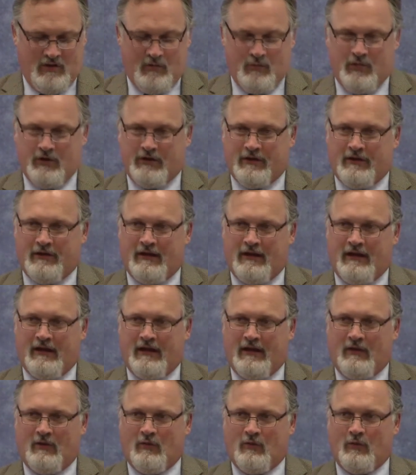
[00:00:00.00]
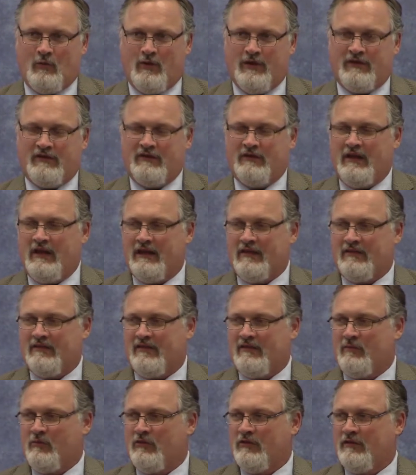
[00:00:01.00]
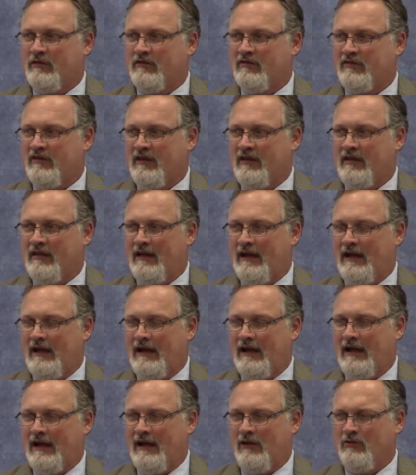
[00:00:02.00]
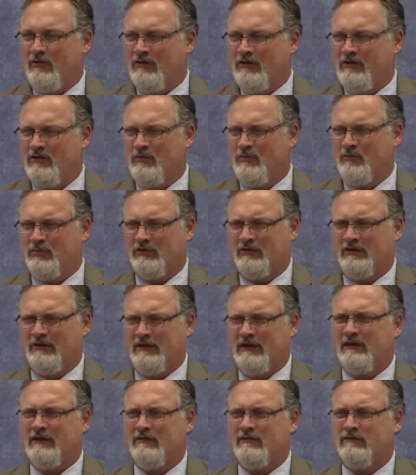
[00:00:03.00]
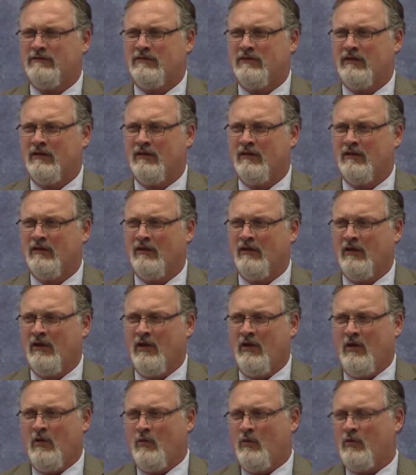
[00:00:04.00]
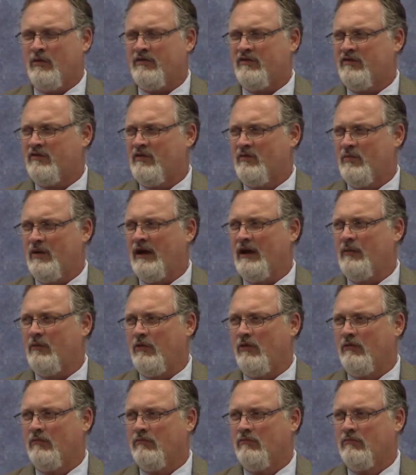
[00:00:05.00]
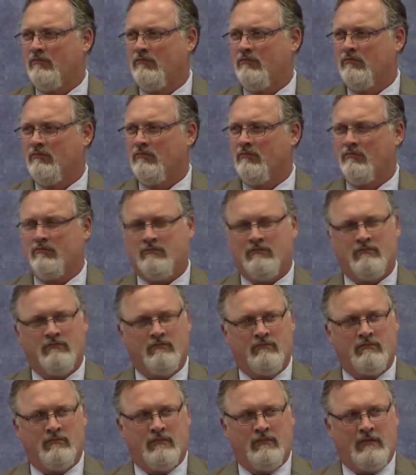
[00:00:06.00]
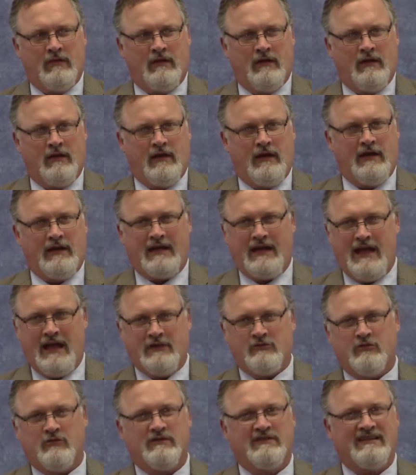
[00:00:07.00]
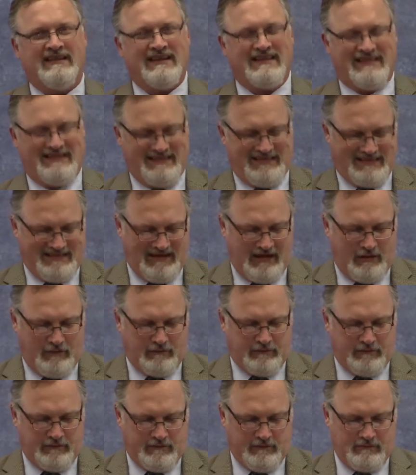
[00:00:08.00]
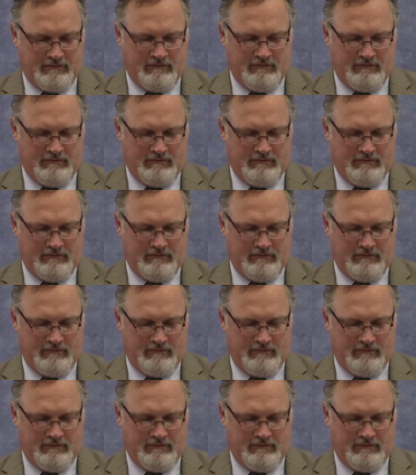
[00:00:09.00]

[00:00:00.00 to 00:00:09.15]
But recently I had someone that said, how can you believe what's in the Bible? It contradicts itself.